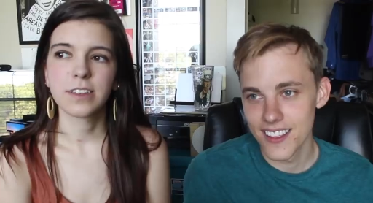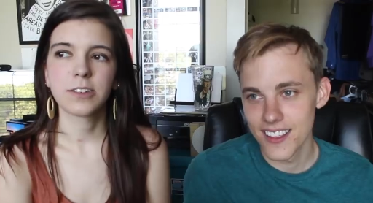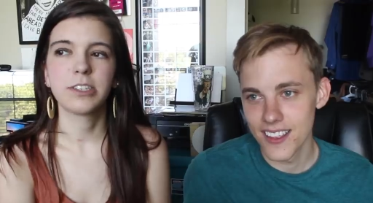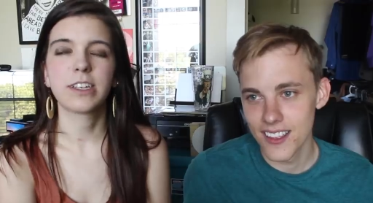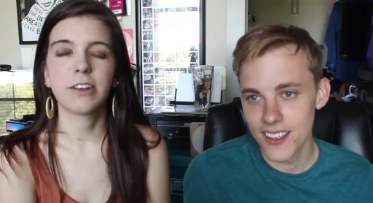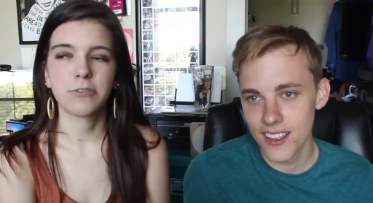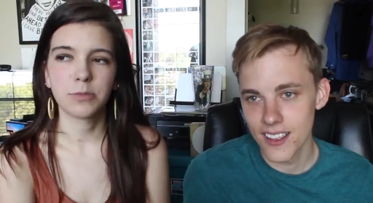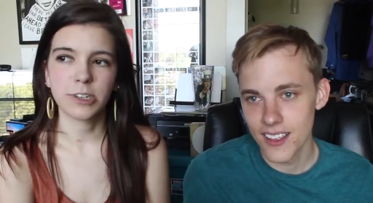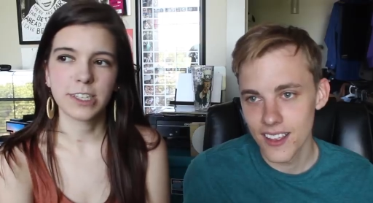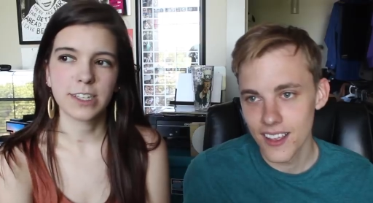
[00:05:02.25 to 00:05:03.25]
Speaker 1: so he's got
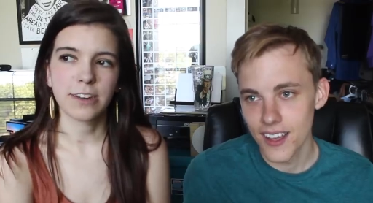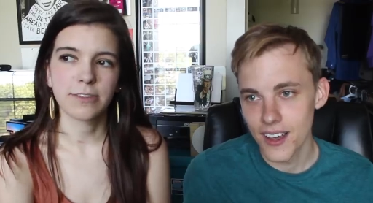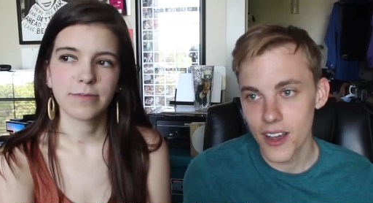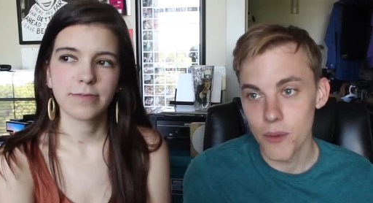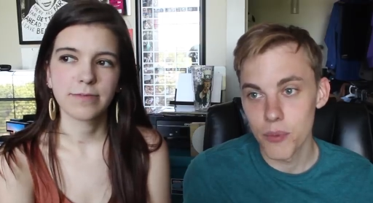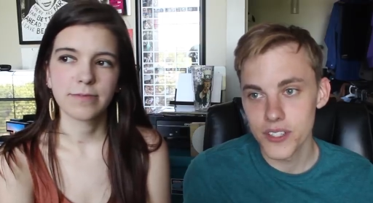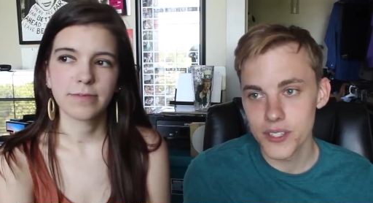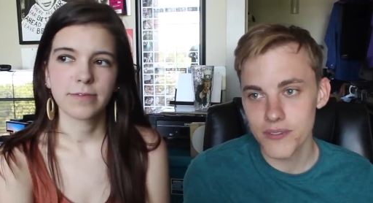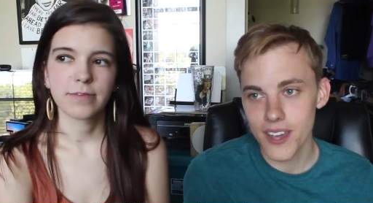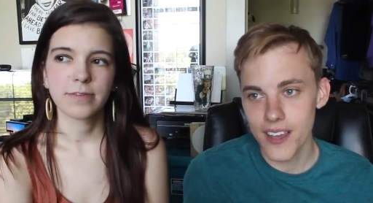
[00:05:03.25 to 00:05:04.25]
full points now.
Speaker 2: Oh,
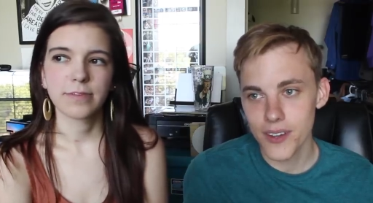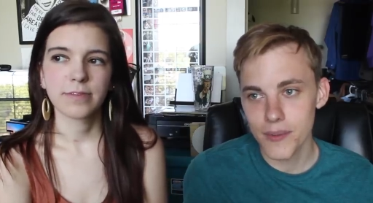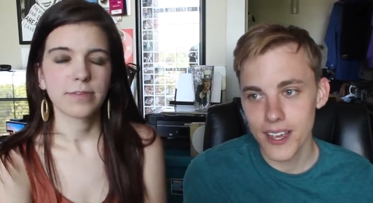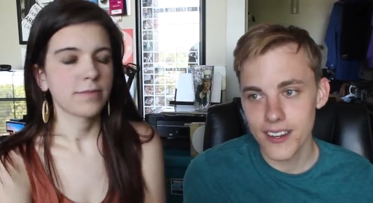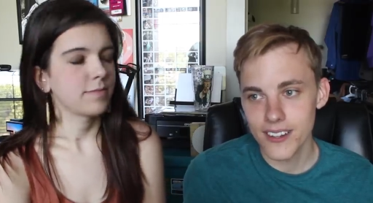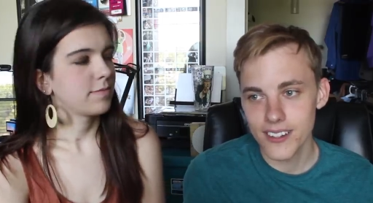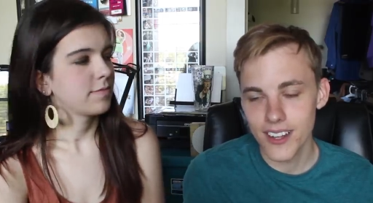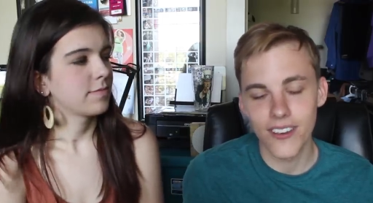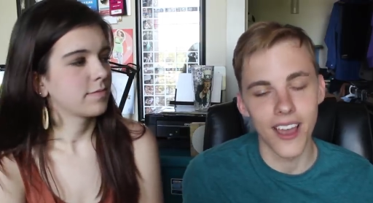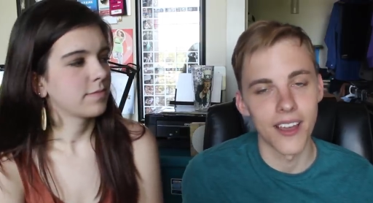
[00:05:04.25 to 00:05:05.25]
point two five on mine. Mm
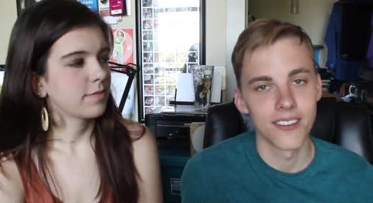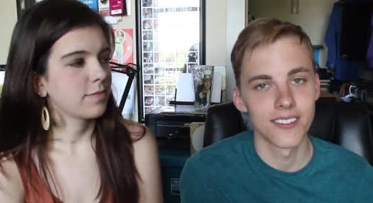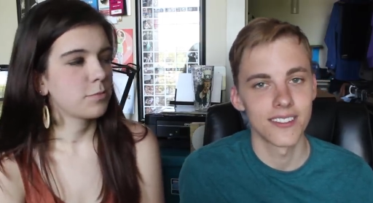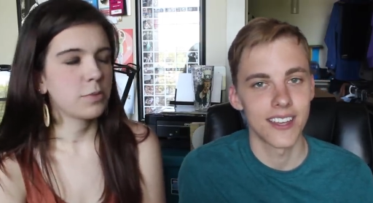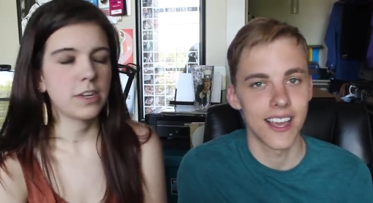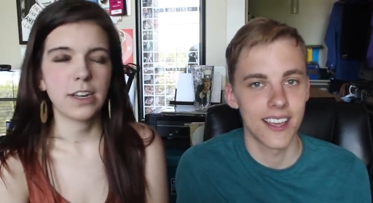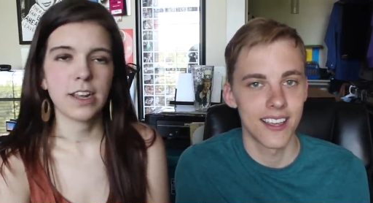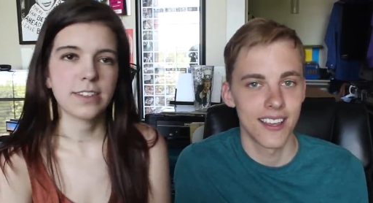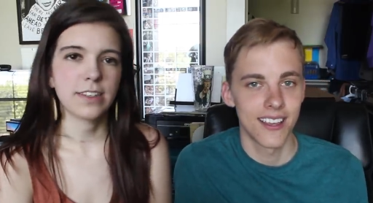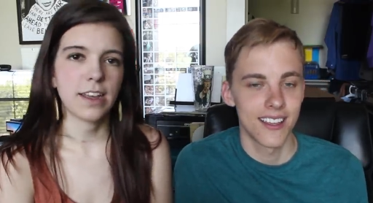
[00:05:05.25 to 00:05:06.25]
-hmm. Okay.
Speaker 1: For being a nice